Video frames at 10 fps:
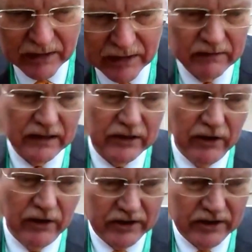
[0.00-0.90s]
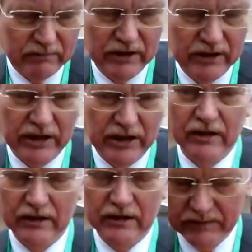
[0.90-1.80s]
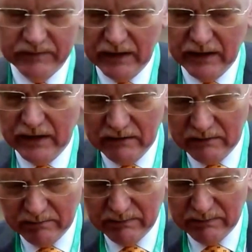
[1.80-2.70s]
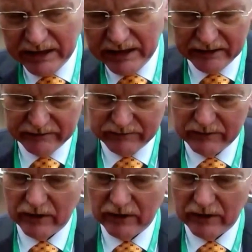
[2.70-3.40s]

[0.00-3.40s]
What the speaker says: that girls in particular believe,